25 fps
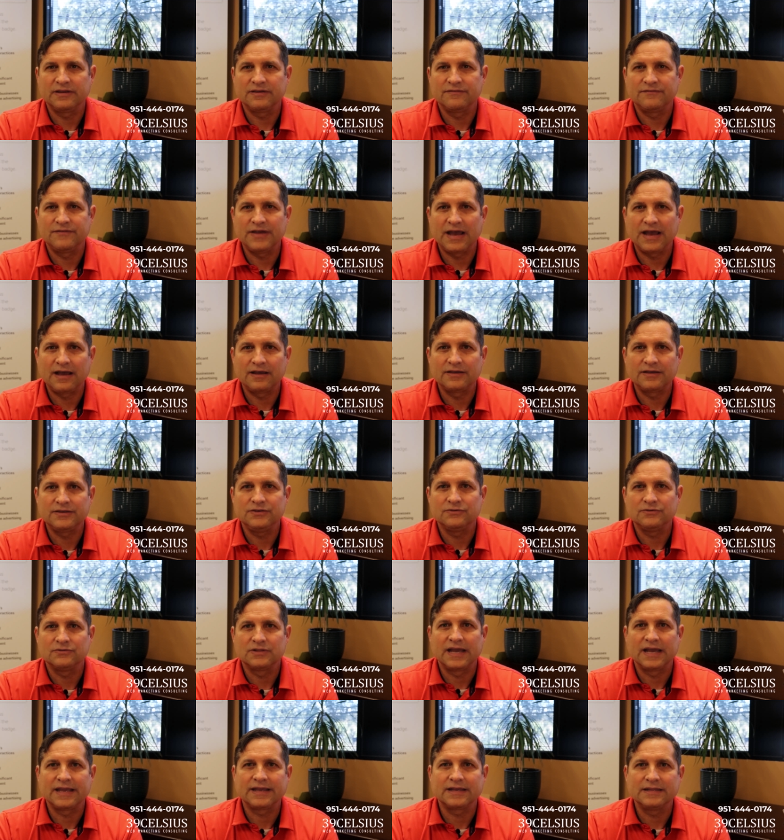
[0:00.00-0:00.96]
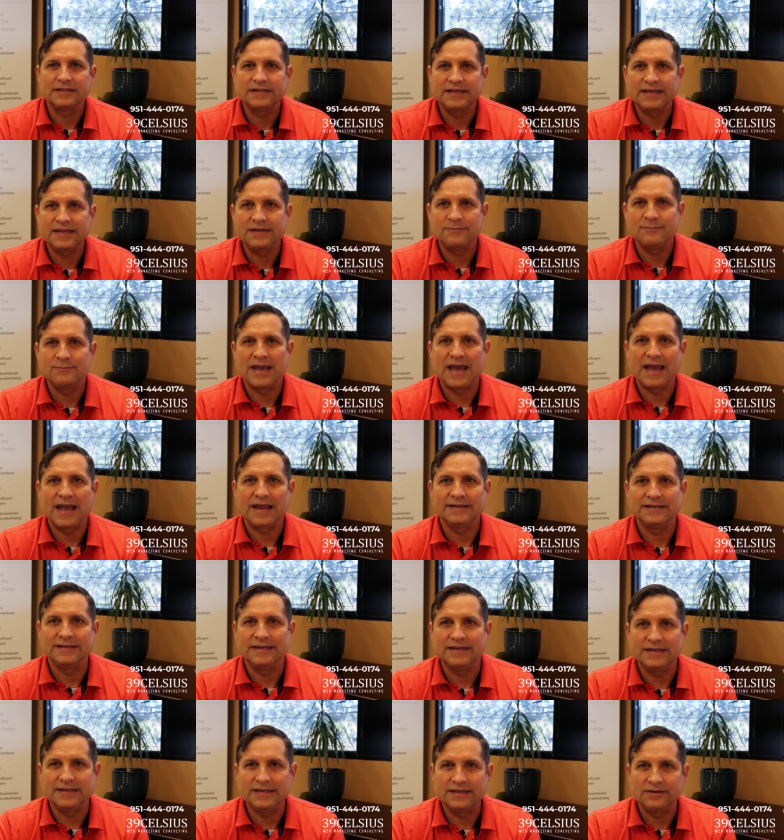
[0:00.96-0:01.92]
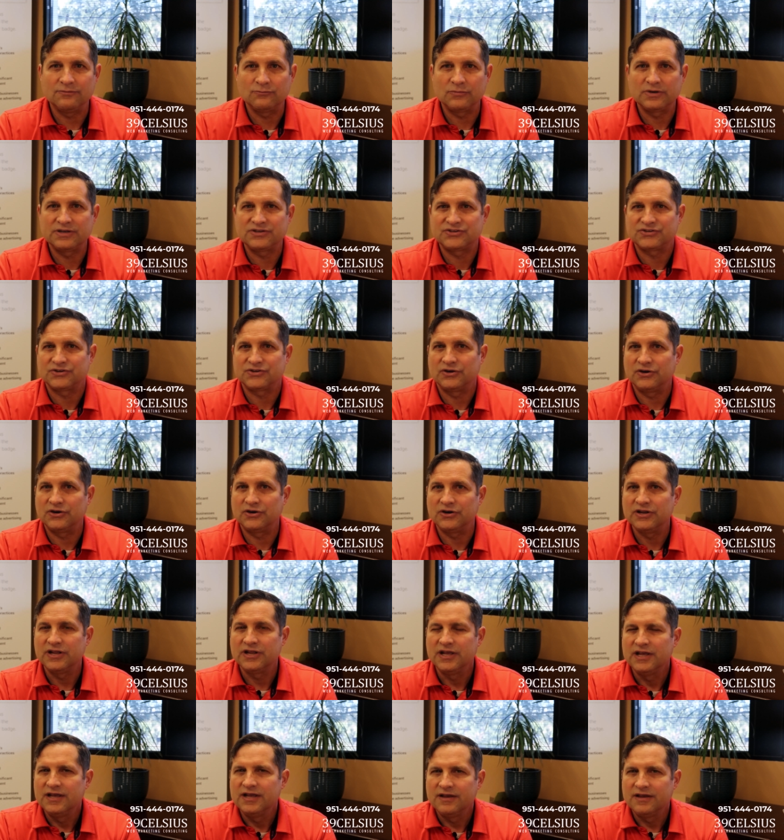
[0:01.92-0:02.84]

of value like a lead magnet in return